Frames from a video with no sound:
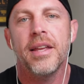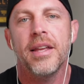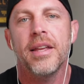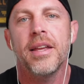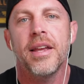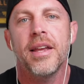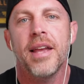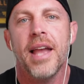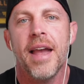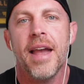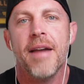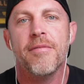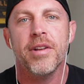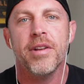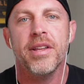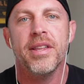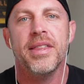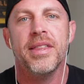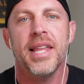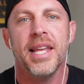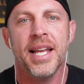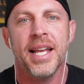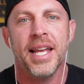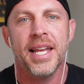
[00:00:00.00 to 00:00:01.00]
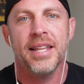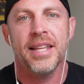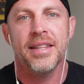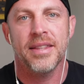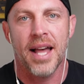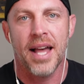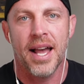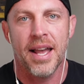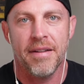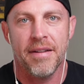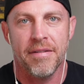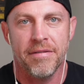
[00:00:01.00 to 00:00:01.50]
Everything in
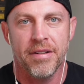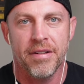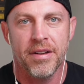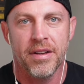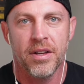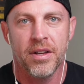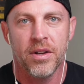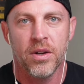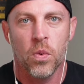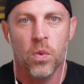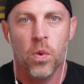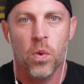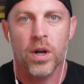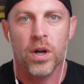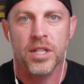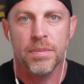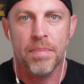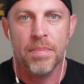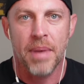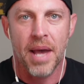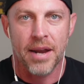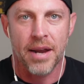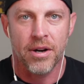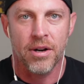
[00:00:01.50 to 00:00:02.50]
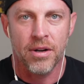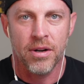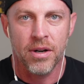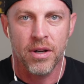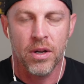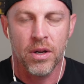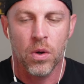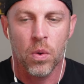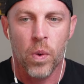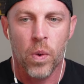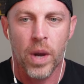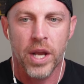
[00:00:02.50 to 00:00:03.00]
life works better
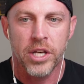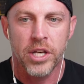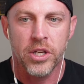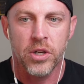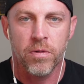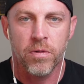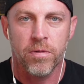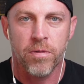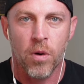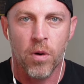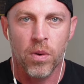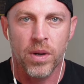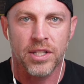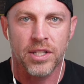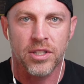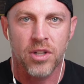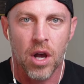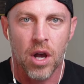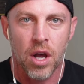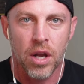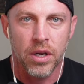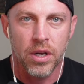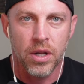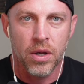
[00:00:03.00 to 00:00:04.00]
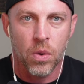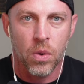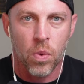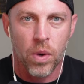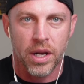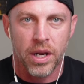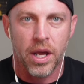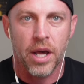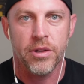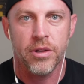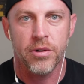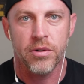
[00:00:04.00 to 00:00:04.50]
when you focus on what
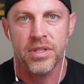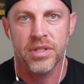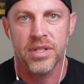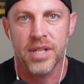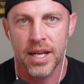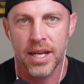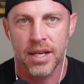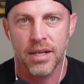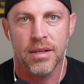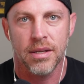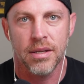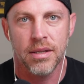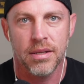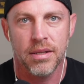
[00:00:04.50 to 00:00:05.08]
others need.